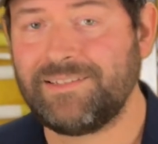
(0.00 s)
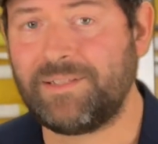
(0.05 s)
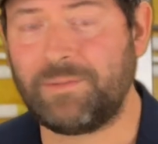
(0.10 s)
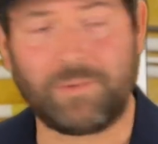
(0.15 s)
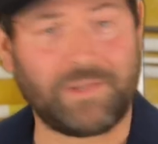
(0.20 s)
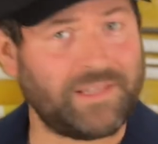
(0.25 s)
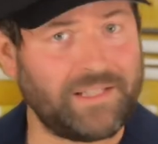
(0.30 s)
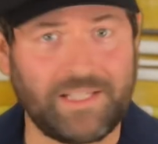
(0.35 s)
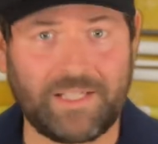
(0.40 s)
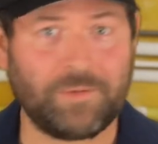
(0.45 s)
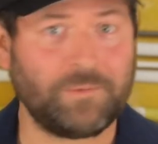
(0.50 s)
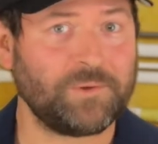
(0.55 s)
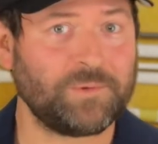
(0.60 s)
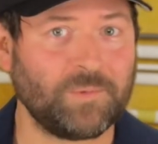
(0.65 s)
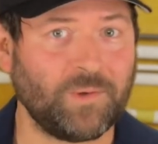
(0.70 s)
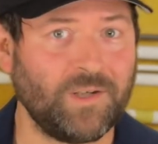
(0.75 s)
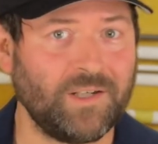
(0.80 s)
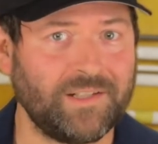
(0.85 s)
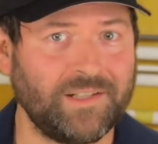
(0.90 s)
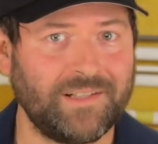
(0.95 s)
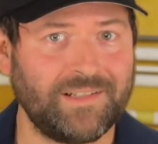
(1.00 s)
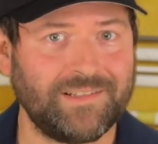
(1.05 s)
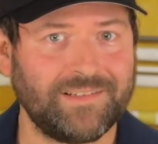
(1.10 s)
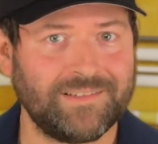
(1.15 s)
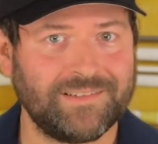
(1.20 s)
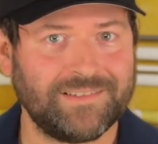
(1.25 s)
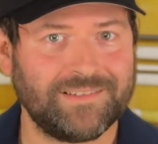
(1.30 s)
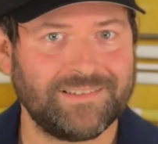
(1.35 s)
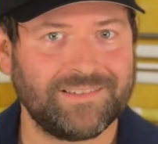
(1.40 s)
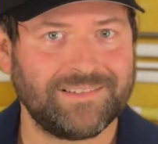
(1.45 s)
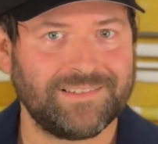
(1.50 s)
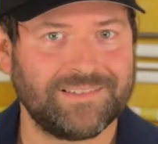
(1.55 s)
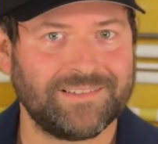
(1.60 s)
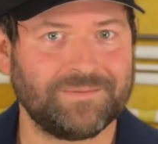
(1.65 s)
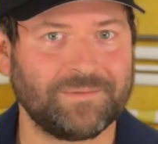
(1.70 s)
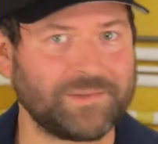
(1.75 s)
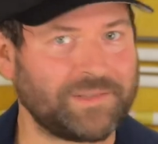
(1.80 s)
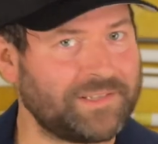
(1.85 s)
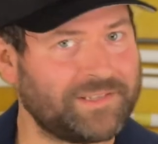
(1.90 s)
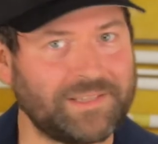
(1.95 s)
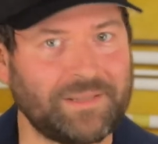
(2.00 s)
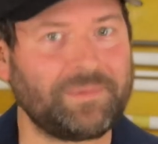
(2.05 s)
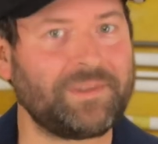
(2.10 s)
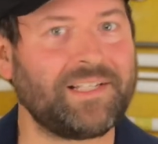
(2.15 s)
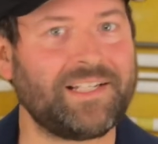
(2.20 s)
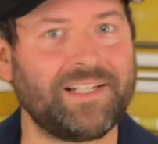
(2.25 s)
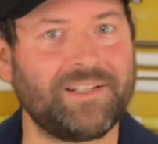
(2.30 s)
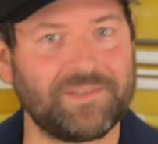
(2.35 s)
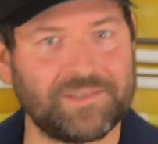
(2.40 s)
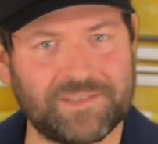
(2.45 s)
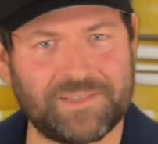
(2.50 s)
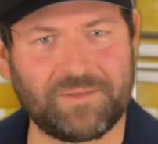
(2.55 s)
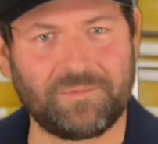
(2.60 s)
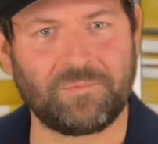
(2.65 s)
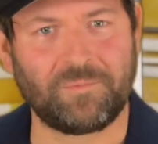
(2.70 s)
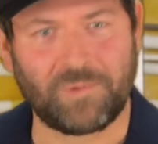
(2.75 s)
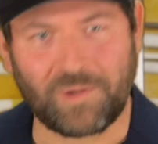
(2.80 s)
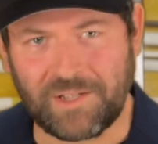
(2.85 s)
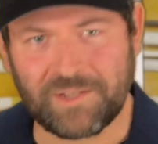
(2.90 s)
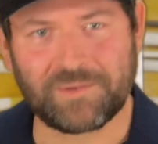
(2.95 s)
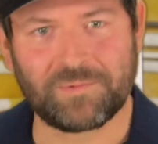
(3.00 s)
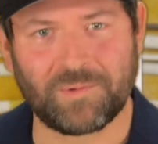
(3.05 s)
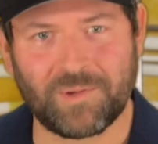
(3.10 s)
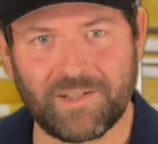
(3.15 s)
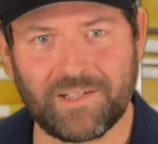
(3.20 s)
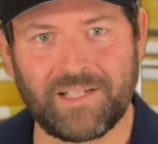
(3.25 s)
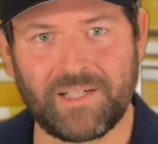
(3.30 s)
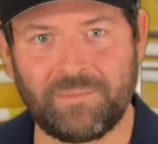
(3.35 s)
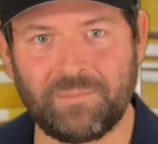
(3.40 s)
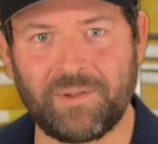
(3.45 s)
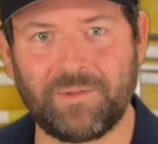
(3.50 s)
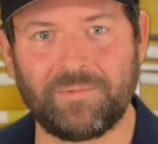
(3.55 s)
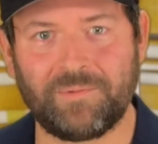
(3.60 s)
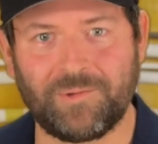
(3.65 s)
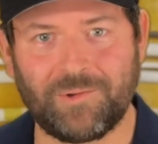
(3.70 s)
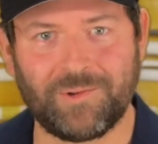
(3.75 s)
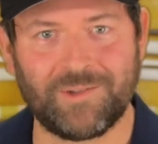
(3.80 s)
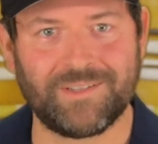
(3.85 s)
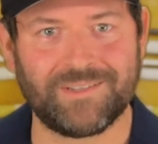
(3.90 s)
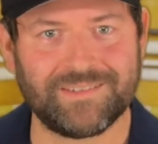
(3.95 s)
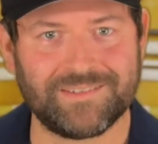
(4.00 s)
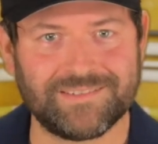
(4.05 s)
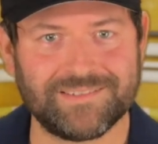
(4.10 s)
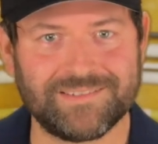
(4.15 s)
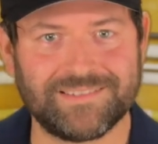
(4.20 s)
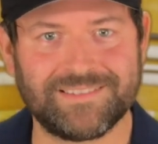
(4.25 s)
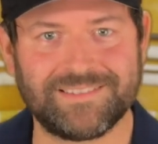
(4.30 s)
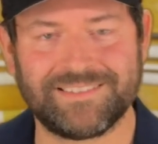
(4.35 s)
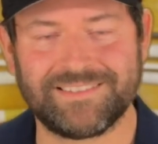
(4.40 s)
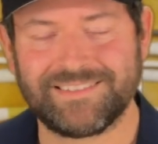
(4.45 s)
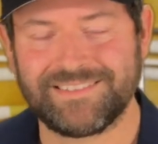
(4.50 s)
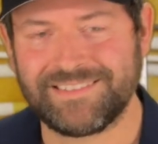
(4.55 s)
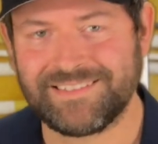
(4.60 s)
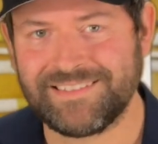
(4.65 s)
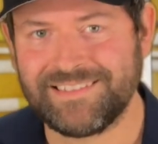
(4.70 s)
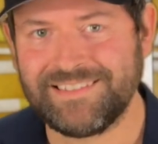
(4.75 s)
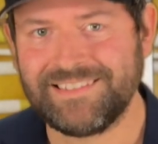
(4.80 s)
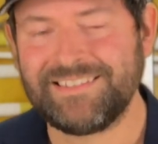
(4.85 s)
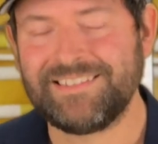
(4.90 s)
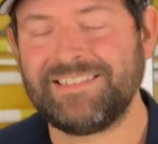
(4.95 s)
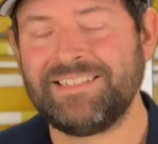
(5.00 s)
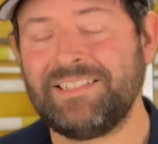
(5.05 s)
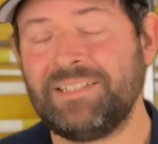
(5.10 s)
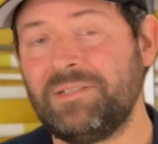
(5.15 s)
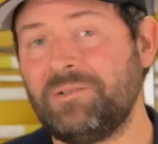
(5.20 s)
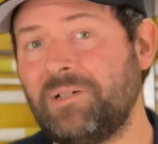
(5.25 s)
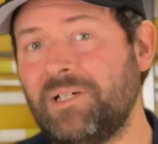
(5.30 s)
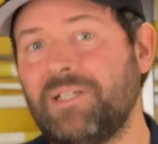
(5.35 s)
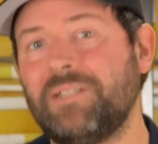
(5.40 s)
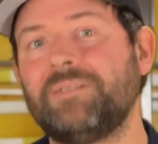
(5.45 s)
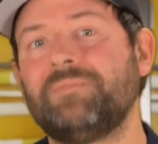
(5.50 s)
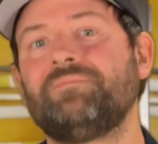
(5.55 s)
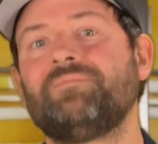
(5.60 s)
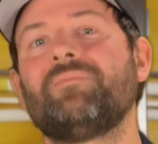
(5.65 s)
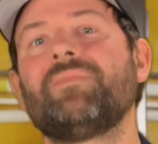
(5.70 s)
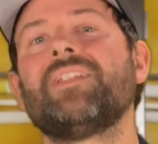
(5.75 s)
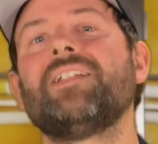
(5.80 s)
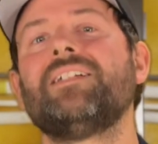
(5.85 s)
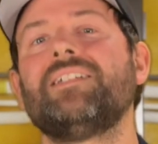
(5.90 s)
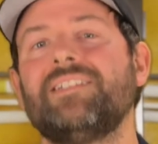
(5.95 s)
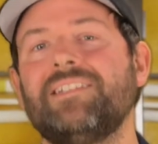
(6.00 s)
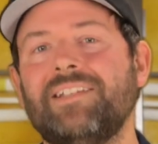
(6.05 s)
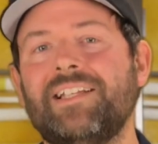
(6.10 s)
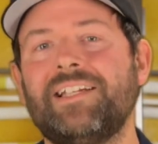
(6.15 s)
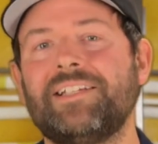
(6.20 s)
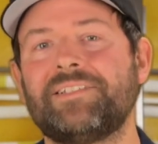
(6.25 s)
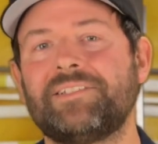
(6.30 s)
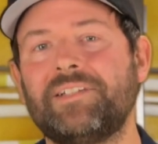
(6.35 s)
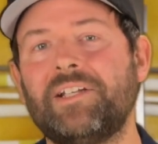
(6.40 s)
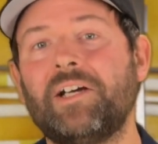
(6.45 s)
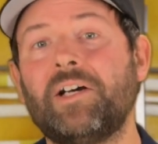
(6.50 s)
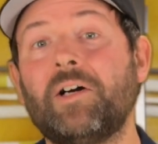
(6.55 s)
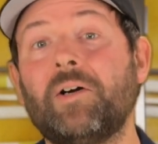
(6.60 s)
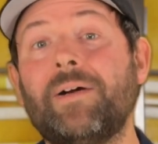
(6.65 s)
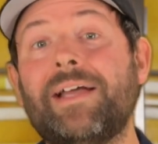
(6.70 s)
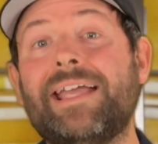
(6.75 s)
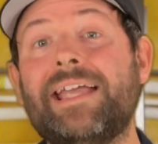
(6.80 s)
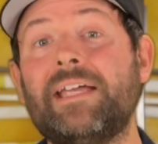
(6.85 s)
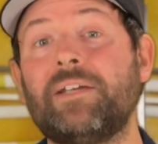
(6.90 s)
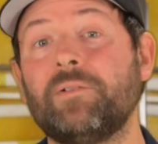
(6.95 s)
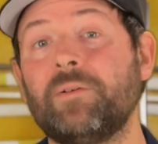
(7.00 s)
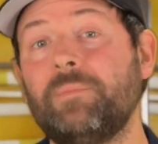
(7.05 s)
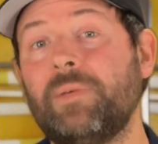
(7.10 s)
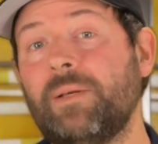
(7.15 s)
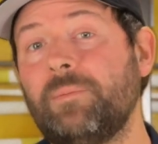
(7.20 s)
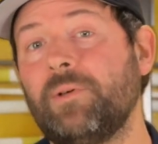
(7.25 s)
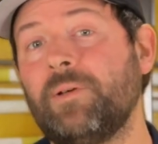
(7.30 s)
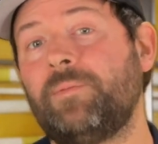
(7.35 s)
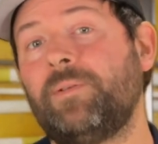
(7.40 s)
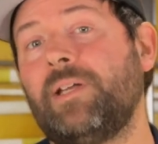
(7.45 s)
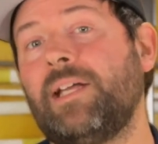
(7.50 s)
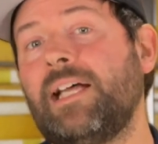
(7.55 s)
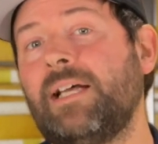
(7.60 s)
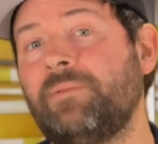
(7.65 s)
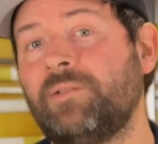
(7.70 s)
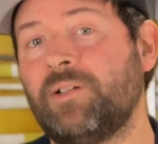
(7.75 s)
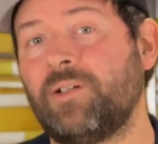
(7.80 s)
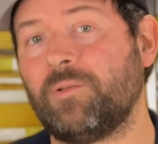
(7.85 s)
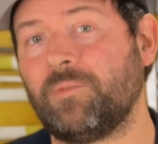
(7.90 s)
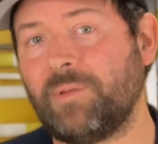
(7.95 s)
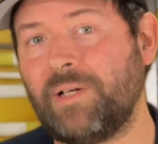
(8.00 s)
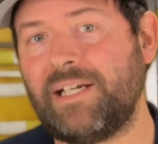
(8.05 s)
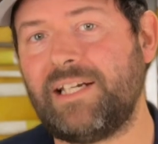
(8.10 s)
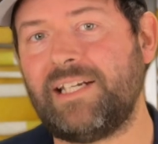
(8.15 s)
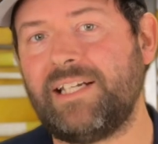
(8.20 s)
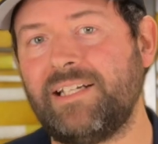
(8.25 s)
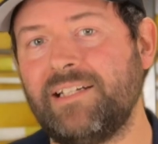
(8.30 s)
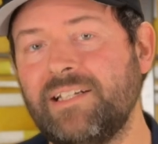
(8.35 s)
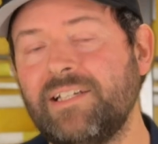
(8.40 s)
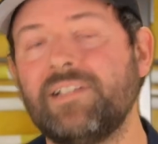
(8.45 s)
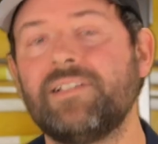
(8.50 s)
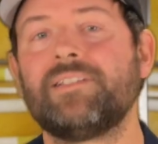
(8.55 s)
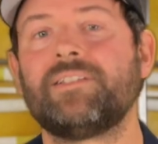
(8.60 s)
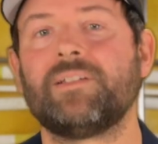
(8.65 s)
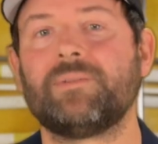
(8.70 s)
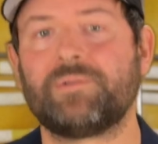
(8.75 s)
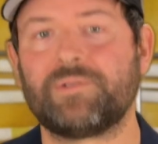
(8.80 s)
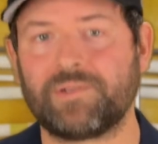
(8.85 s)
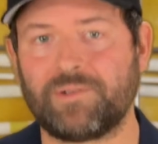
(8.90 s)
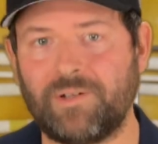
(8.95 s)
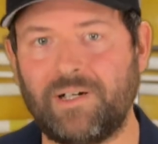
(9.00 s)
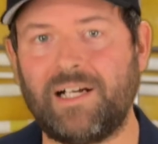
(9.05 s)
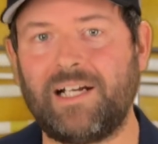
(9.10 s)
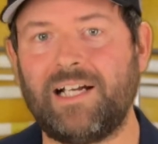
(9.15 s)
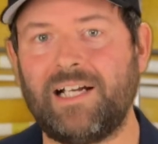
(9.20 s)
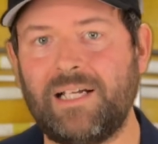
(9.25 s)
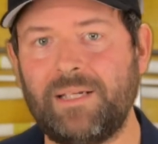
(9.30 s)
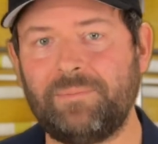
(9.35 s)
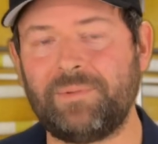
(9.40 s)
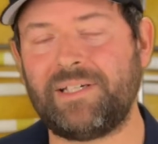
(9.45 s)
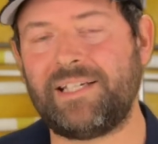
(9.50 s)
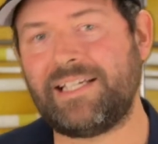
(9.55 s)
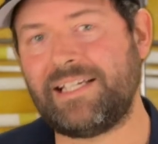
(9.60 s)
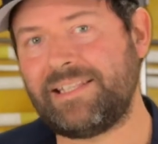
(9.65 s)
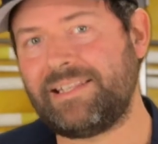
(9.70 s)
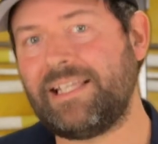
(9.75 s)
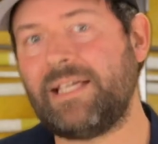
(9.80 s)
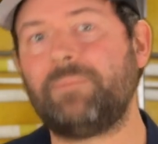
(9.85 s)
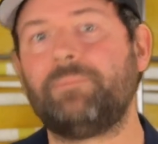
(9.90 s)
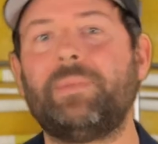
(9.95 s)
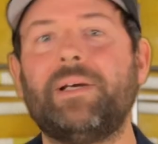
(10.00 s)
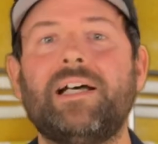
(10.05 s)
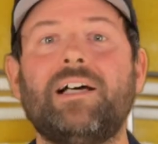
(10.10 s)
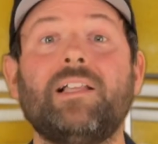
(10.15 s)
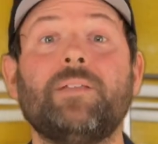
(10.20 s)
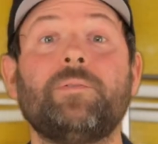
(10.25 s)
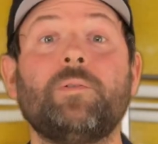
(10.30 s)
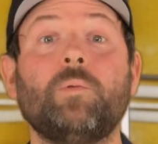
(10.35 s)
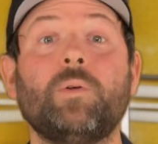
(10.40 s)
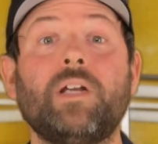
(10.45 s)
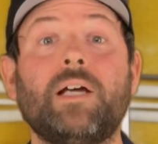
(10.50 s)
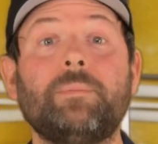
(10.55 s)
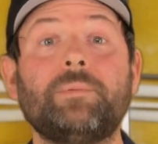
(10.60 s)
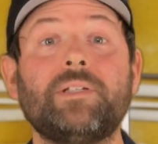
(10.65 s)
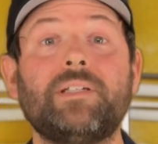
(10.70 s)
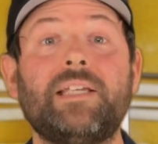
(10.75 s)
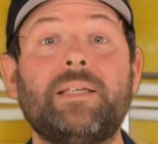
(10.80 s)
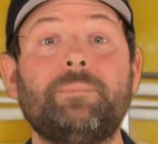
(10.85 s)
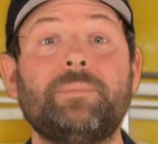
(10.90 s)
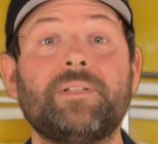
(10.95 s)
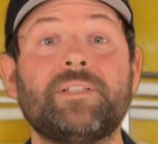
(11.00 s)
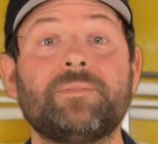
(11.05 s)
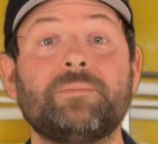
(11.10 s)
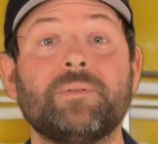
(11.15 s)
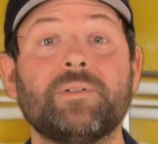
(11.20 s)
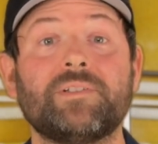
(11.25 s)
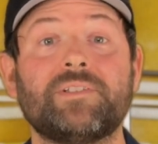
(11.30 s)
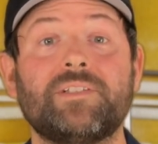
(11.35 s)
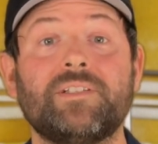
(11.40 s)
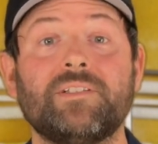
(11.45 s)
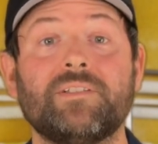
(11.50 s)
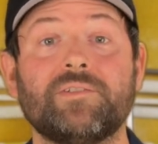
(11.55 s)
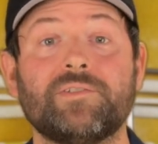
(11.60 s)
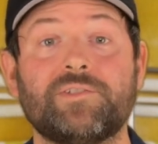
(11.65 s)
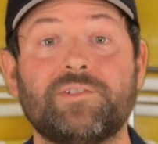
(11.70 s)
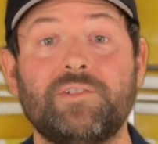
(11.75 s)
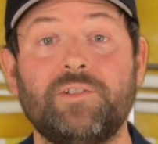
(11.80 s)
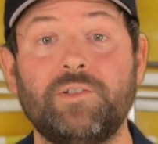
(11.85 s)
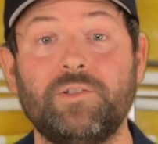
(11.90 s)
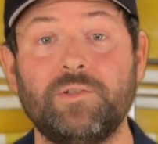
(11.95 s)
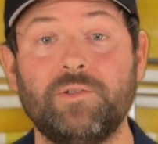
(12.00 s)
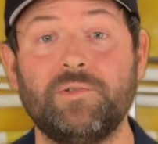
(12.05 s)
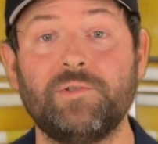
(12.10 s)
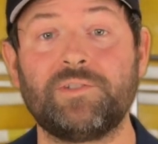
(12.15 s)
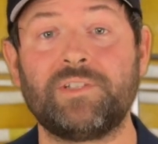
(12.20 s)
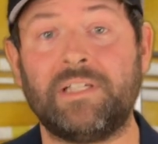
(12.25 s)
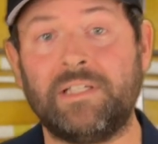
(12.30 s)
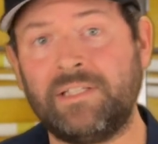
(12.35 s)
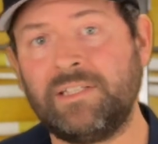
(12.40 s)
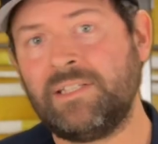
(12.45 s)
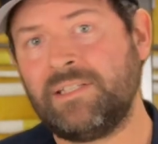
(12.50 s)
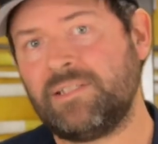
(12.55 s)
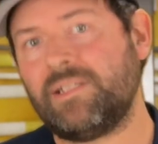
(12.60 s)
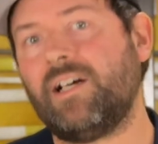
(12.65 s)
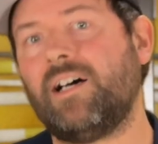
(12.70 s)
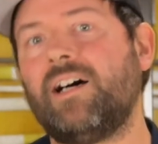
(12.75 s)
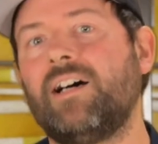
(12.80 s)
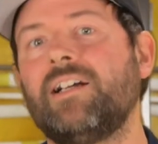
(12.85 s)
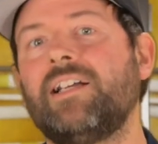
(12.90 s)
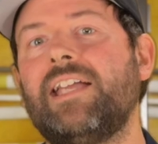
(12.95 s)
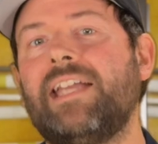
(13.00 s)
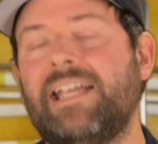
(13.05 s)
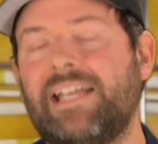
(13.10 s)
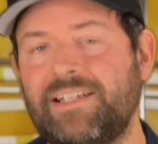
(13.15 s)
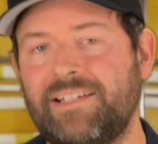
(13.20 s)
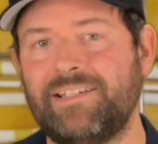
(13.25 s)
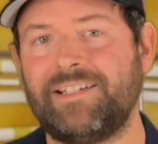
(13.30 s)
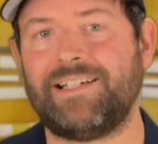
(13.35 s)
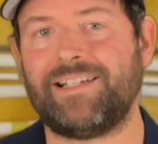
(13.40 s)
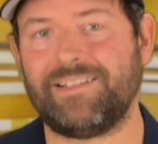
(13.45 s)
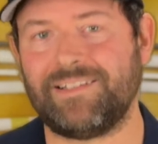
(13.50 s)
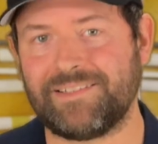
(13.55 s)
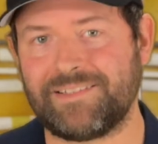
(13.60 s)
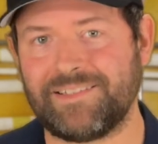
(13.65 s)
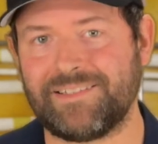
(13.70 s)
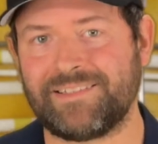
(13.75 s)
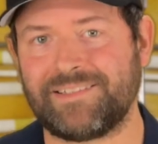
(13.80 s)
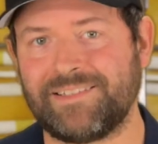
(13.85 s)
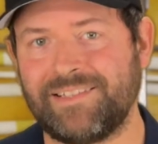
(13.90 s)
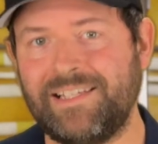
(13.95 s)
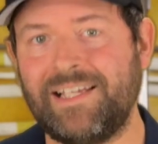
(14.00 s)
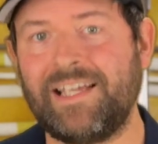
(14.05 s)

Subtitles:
Did we think it was working? Was it something else that was working before? Well, let us know. And remember, if you haven't already, subscribe and hit that bell if you want up-to-date Pittsburgh Steelers news, talk, and analysis.